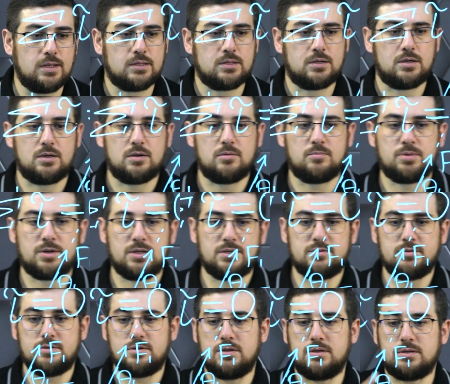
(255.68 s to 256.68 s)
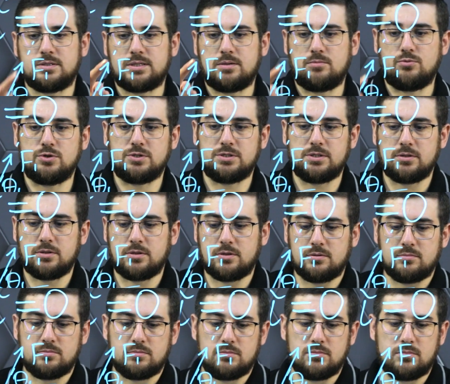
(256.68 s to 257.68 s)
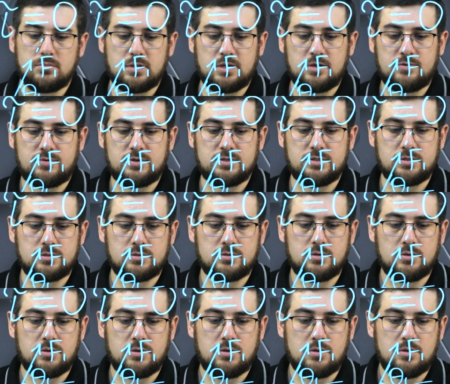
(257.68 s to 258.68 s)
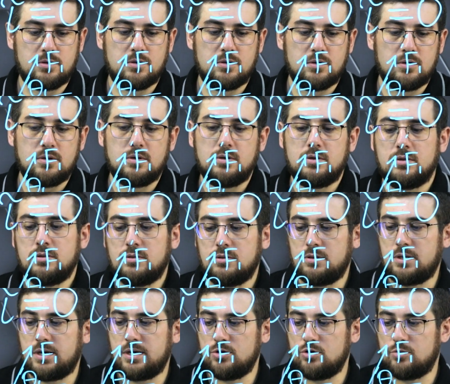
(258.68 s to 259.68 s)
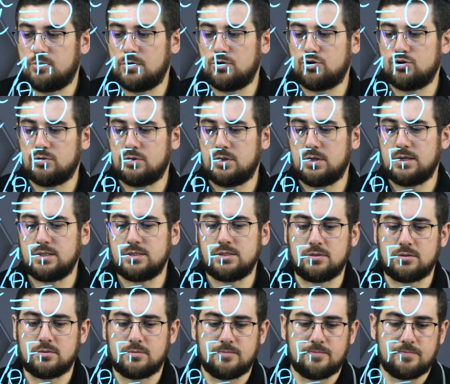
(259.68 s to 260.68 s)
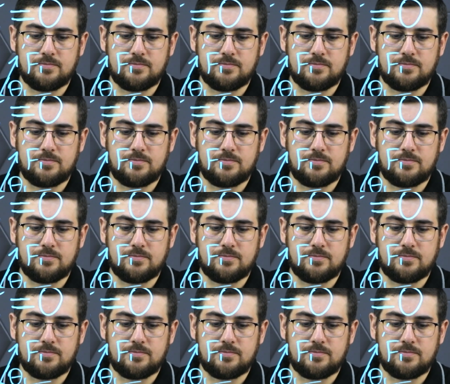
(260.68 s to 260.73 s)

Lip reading: This is the product of the force itself, of the force F1, by its arm d1.